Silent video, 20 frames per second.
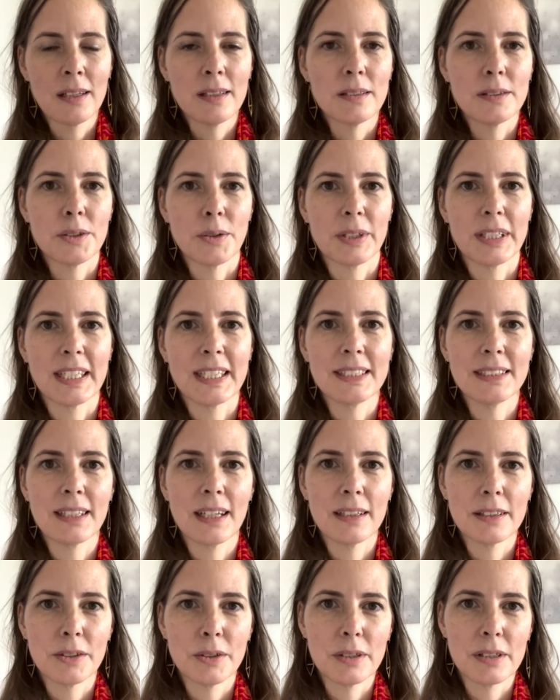So in
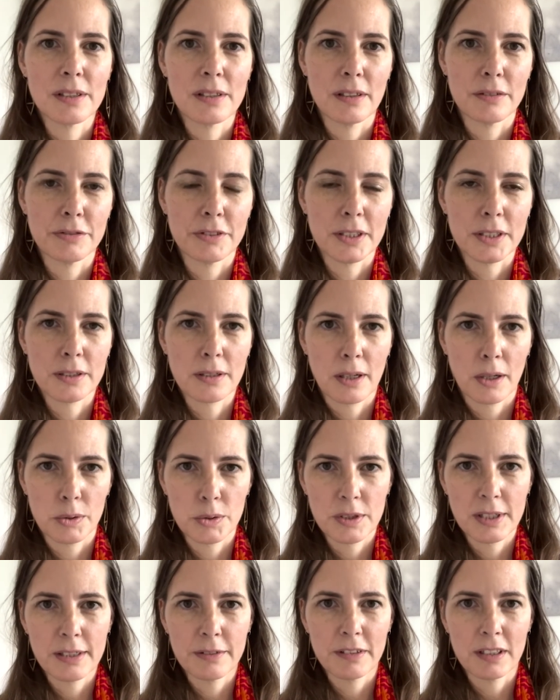India, UNICEF works
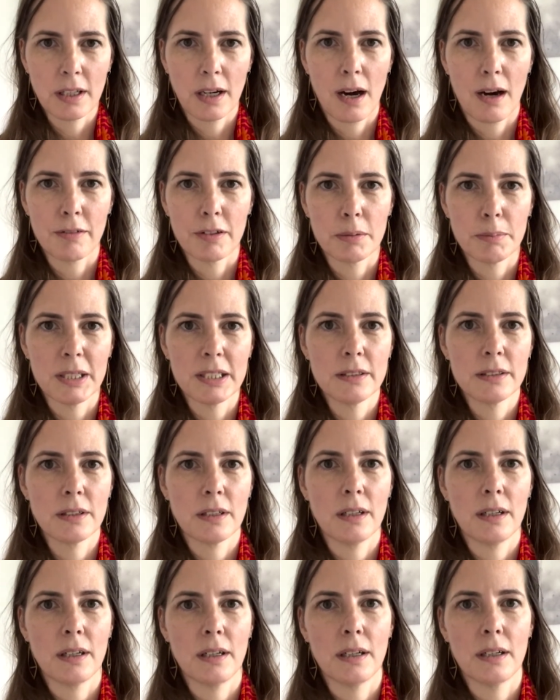closely with the government
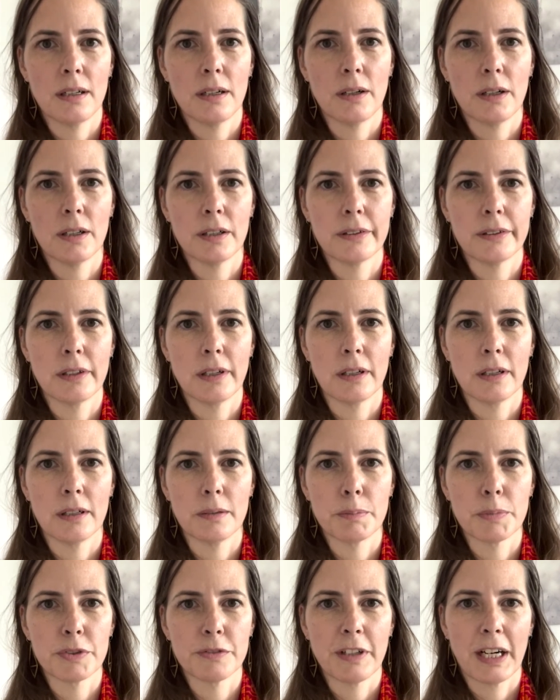
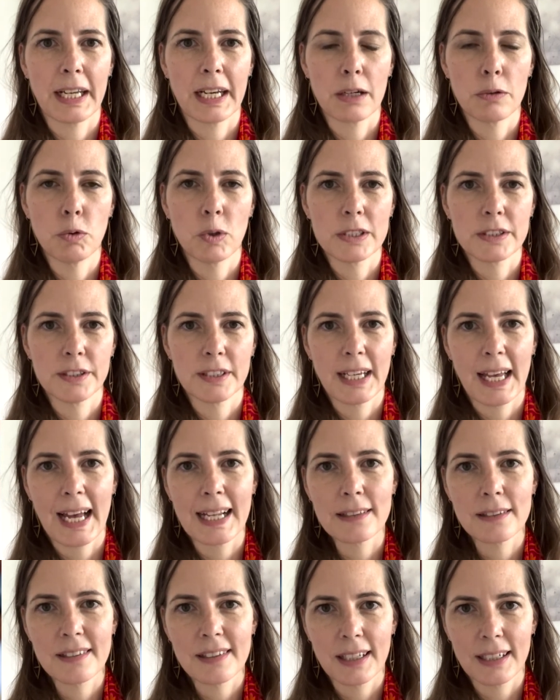on providing water
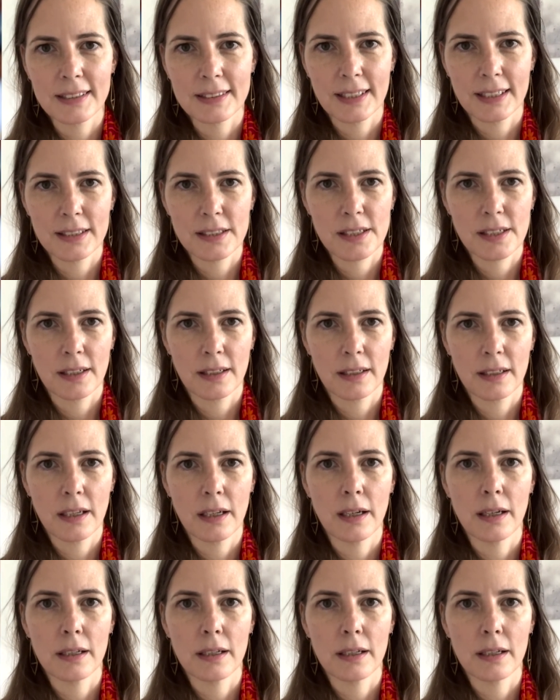and sanitation